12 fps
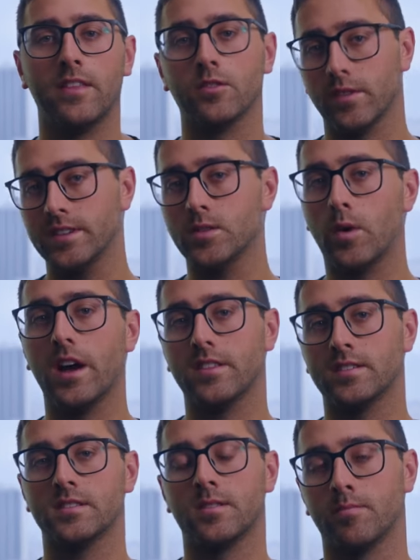And the reason why
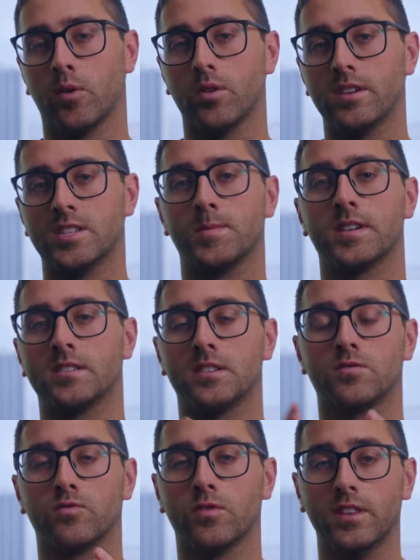this is important is because
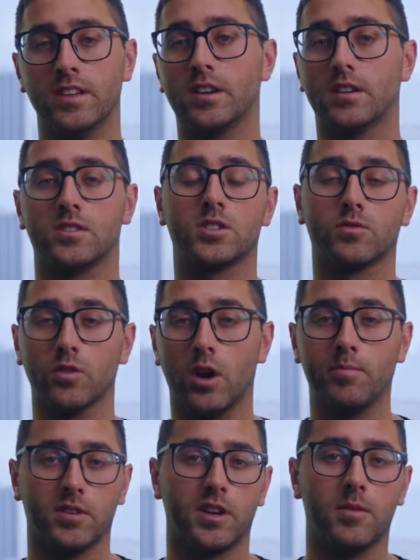it's really going to screw
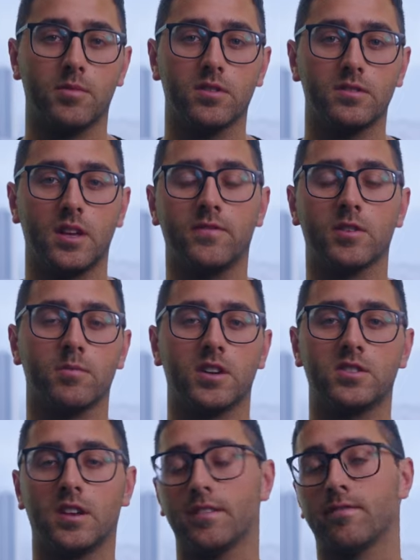up your numbers if you're
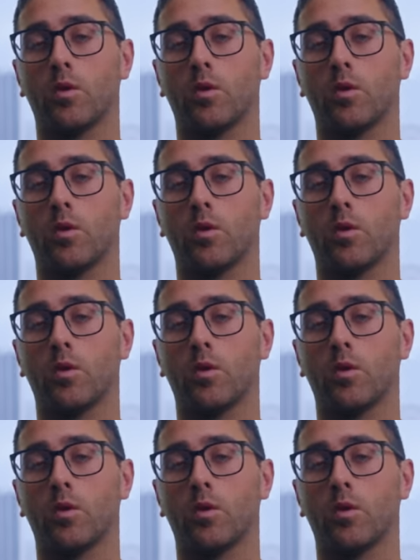budgeting